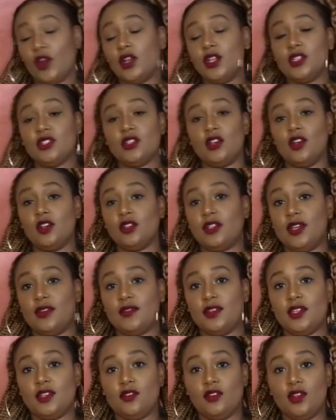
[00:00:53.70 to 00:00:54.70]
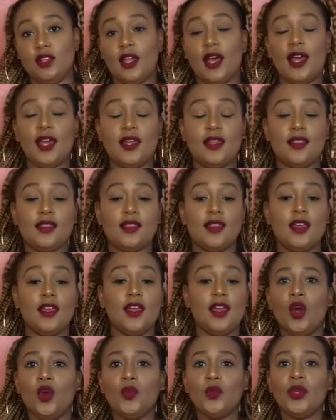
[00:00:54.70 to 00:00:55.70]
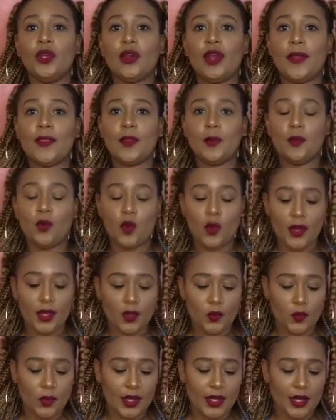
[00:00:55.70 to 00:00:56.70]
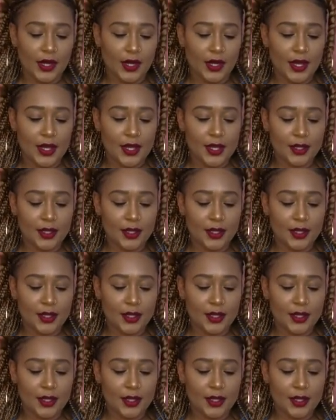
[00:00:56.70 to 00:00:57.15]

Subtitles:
saw David kill Goliath. We are at the point where